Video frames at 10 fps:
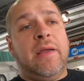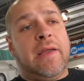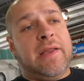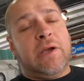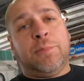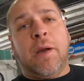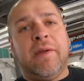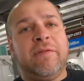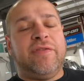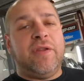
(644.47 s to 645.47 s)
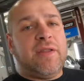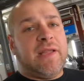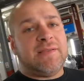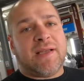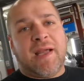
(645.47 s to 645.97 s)
And he'll probably have a few
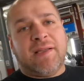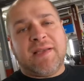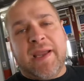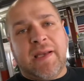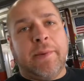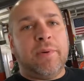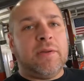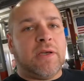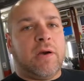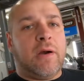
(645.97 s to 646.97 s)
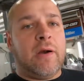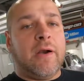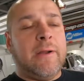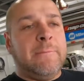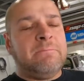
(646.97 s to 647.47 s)
things to kind of tighten up on the car,